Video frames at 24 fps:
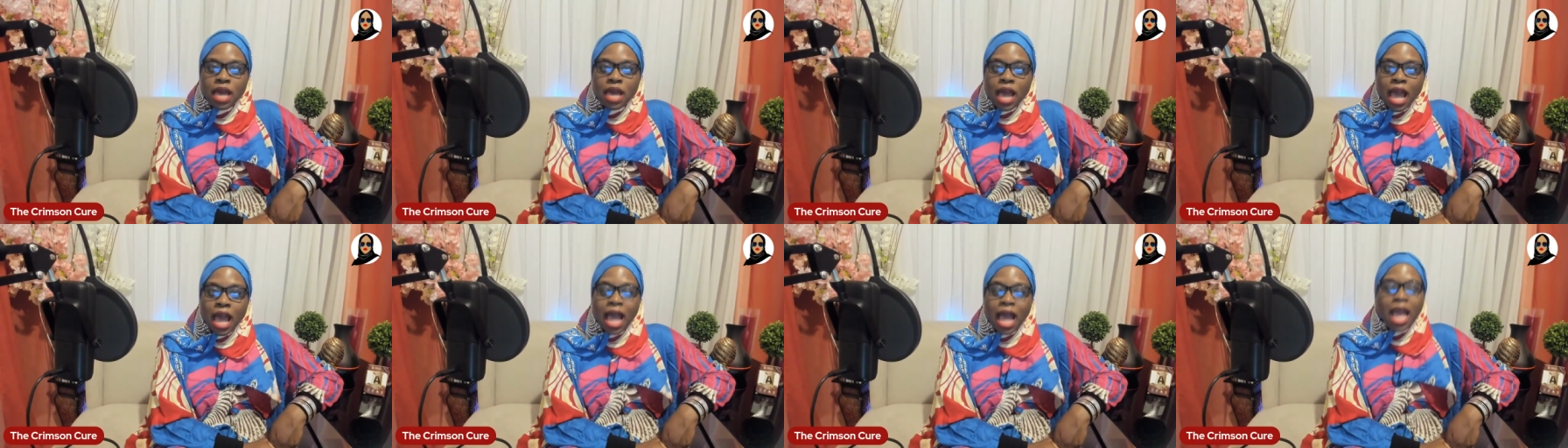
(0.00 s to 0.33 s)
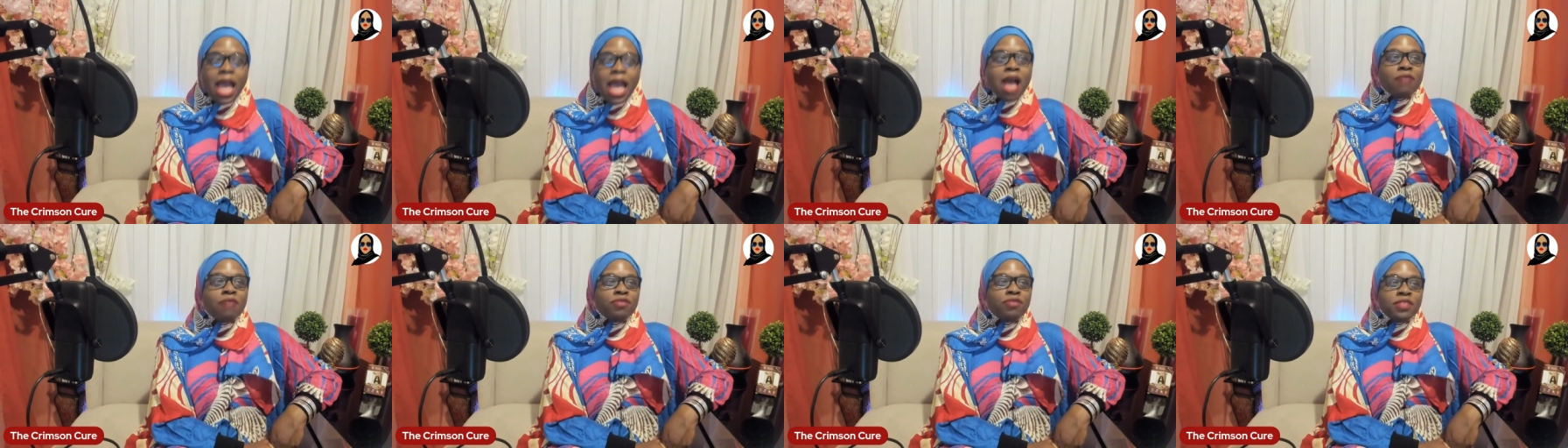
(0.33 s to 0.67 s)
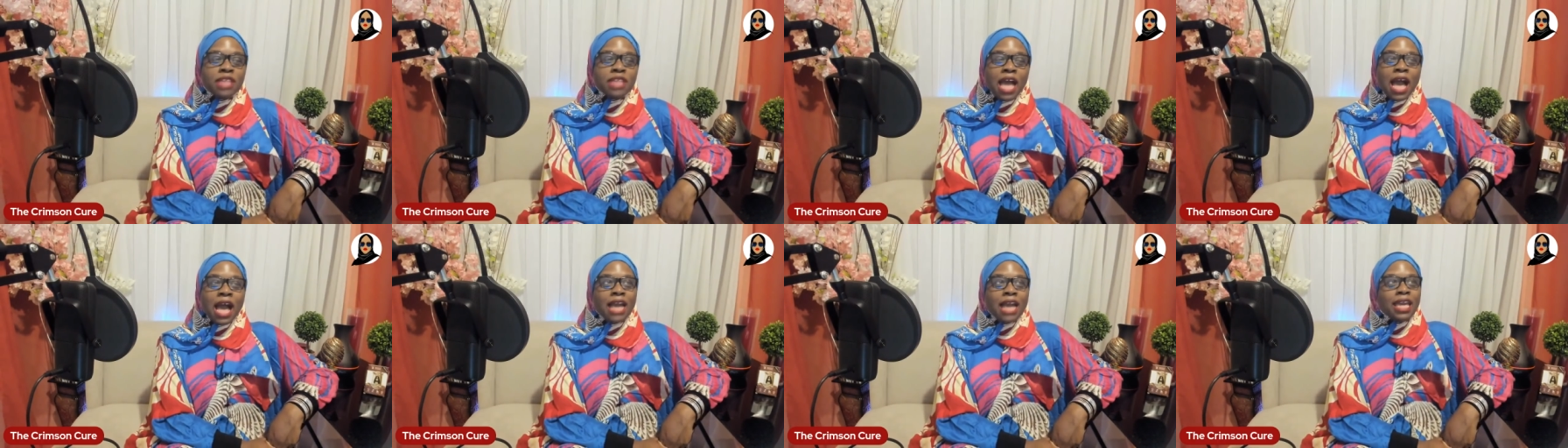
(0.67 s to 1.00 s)
I have
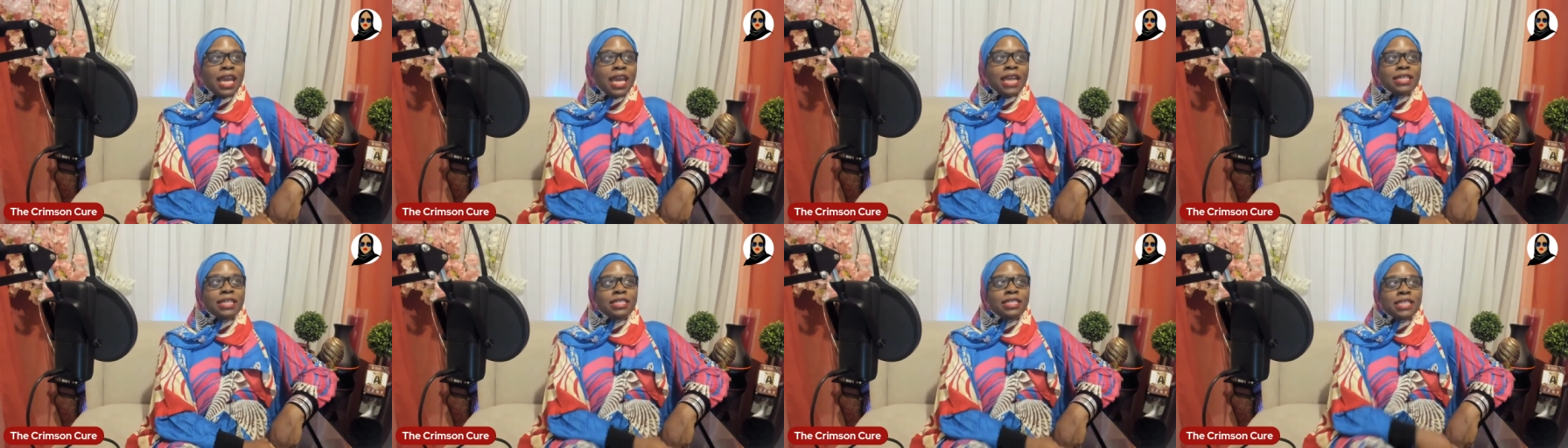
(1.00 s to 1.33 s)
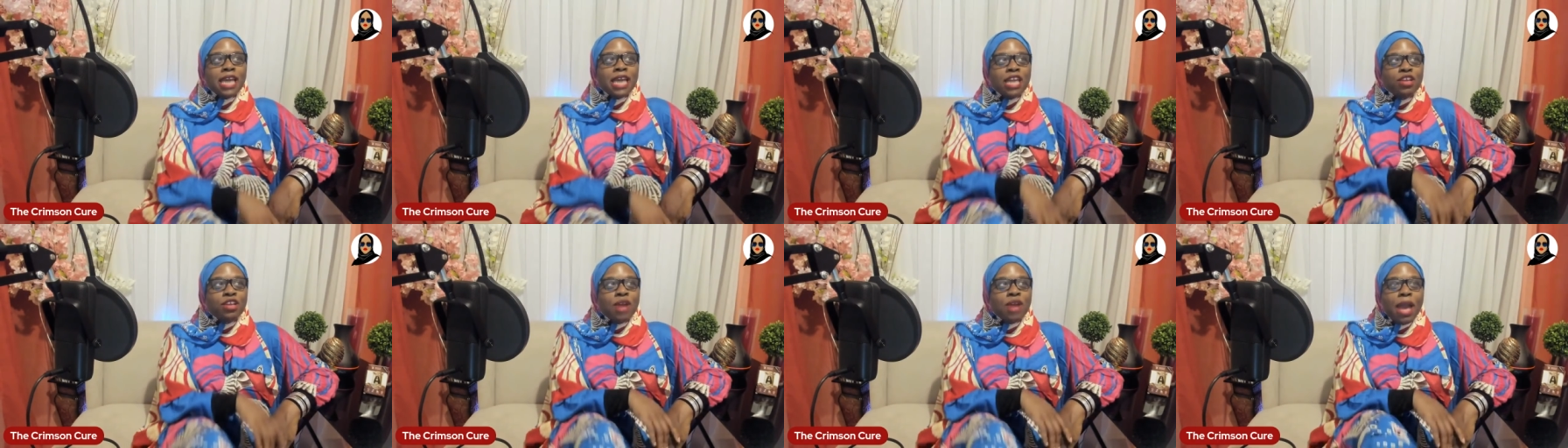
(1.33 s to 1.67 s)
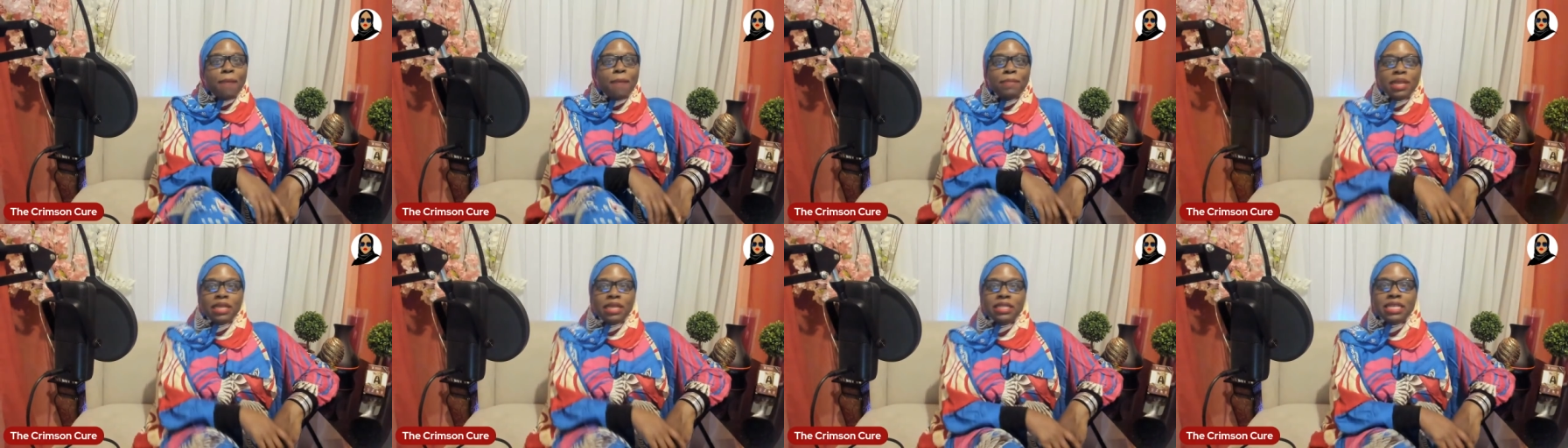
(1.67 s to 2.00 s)
I can't tell you how
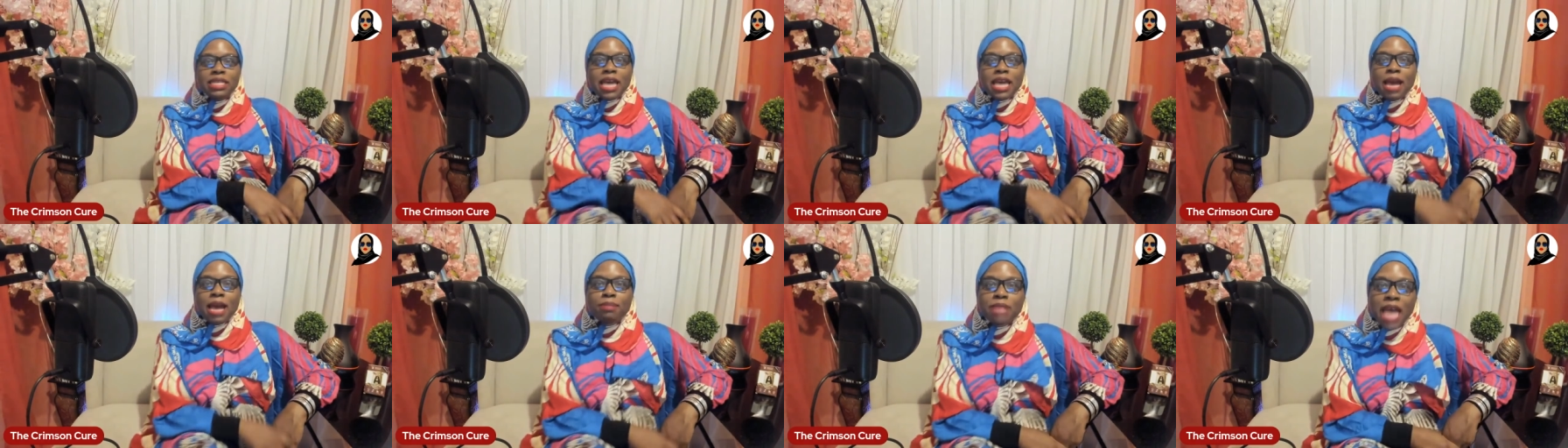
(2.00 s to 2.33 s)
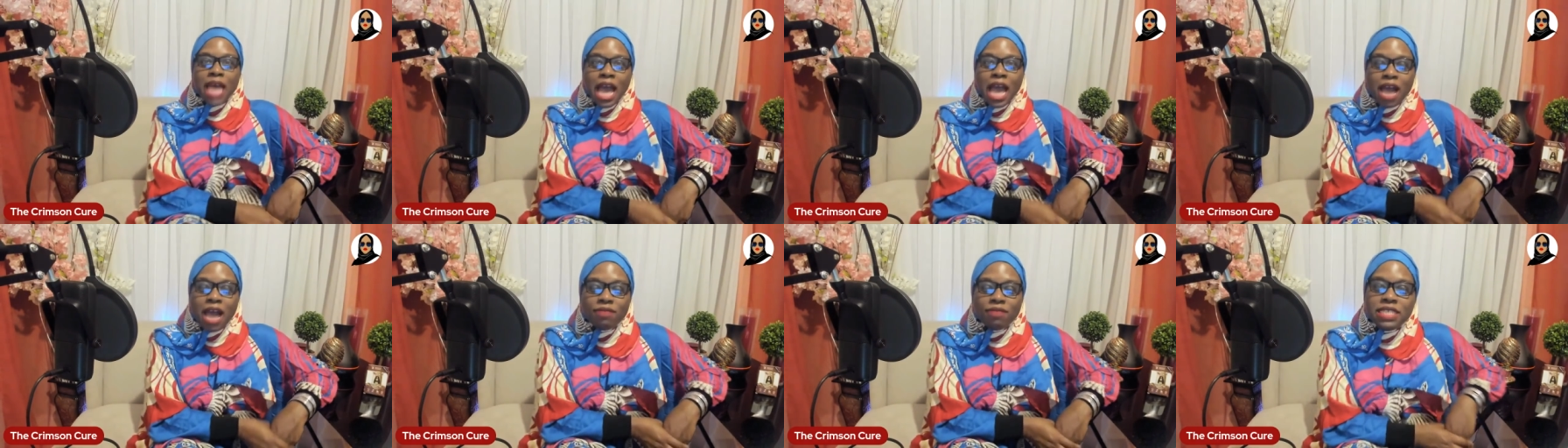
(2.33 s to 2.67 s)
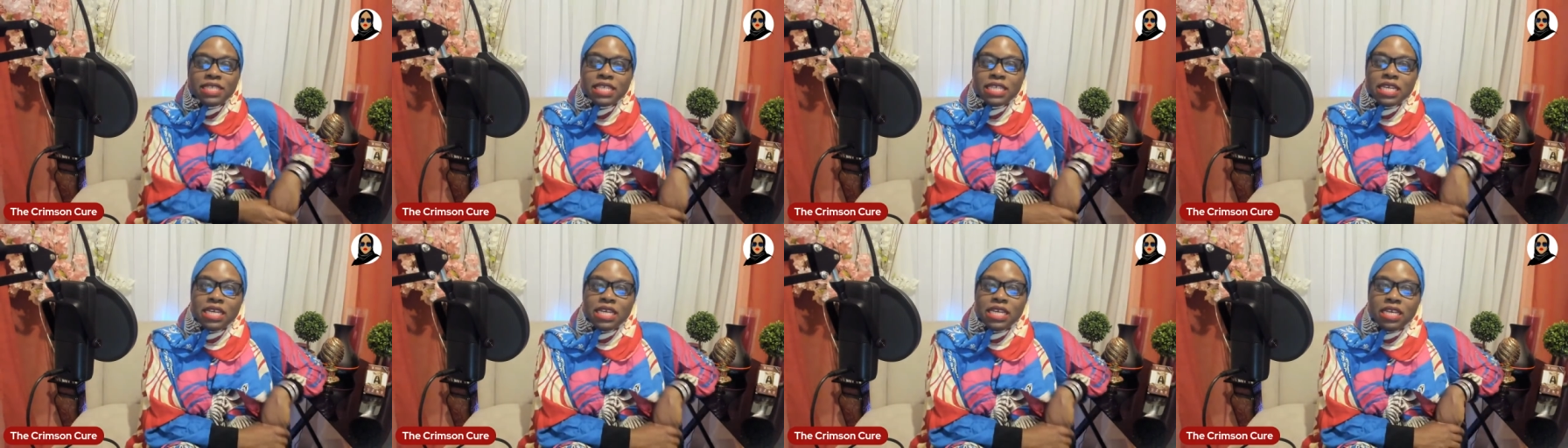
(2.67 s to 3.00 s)
many times I've
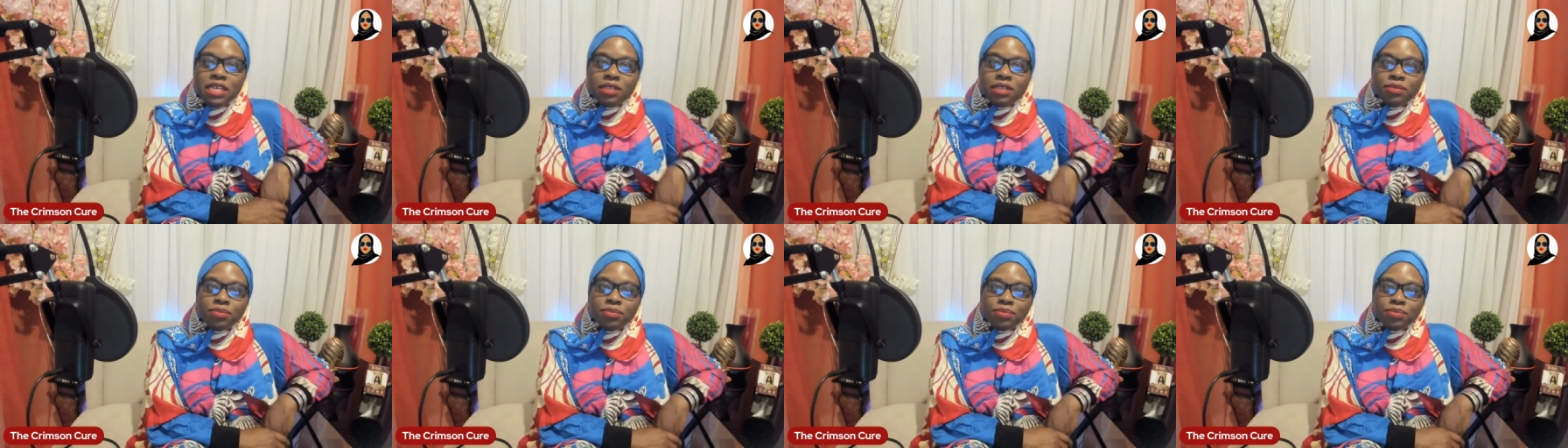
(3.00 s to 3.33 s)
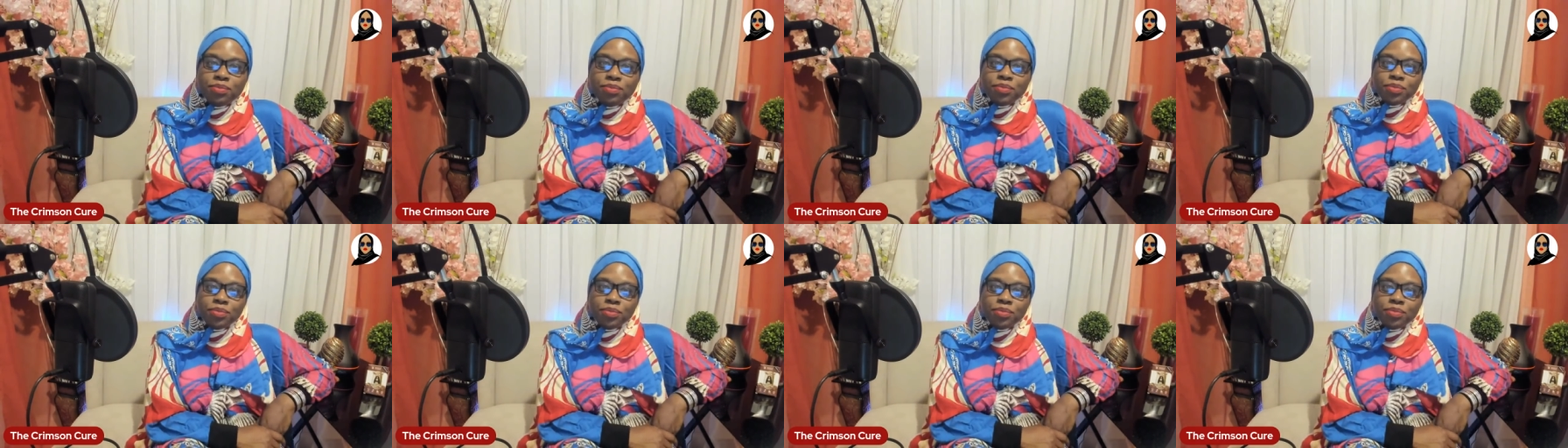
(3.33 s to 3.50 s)
seen